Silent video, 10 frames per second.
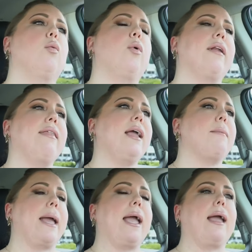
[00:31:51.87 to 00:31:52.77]
what do they
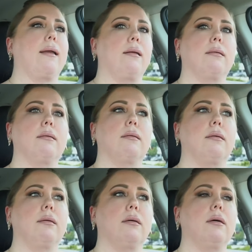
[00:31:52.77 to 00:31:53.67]
get paid?
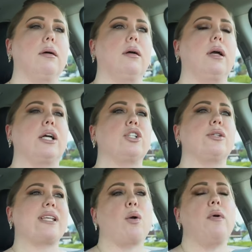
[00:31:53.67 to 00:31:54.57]
And she
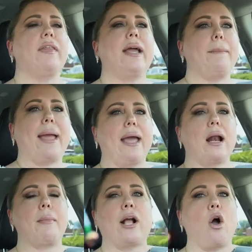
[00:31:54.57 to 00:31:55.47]
was like, well, they get paid.
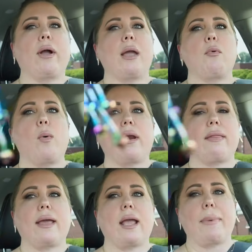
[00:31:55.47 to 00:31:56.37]
I'm like, okay, but what do
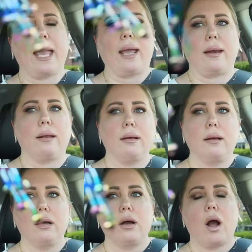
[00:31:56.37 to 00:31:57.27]
they get paid?
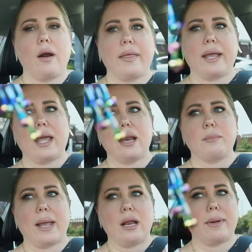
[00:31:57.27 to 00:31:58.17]
Are they
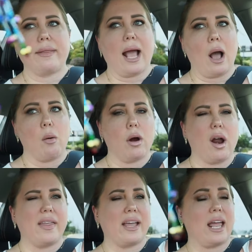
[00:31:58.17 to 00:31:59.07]
getting paid by the hour?
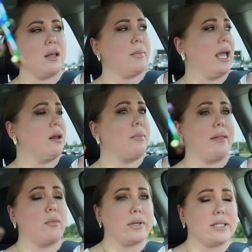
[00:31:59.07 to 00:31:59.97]
Are they getting paid
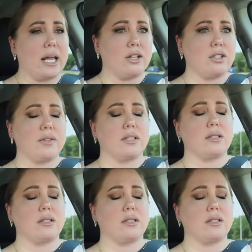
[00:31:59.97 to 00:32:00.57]
by the percentage of the